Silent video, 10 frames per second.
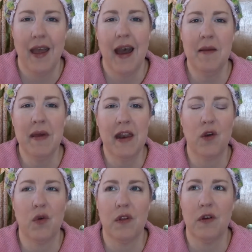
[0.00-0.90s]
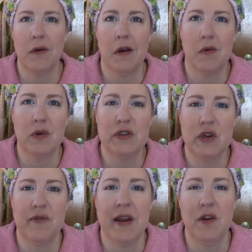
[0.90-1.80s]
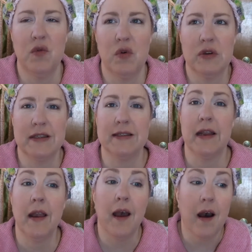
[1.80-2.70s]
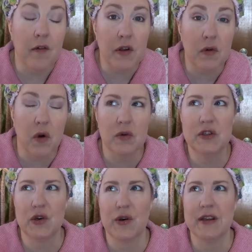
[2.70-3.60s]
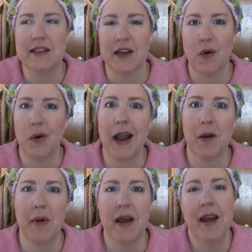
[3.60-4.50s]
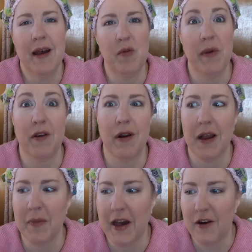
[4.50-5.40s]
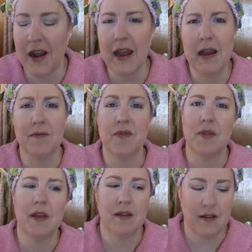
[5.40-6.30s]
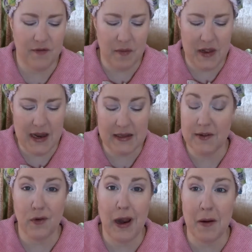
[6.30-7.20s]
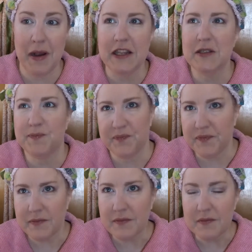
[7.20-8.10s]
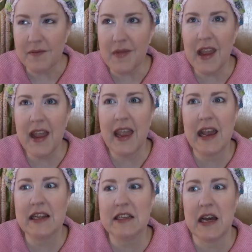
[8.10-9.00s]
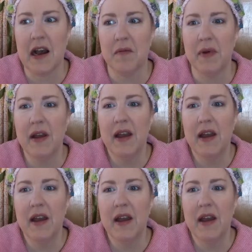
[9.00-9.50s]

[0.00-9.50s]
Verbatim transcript: I'm not a griller or a roaster. If I do roast, it's an oven roast or it's a crock pot. I'm a big crock potter. I come from the from the days of crock pots, and um,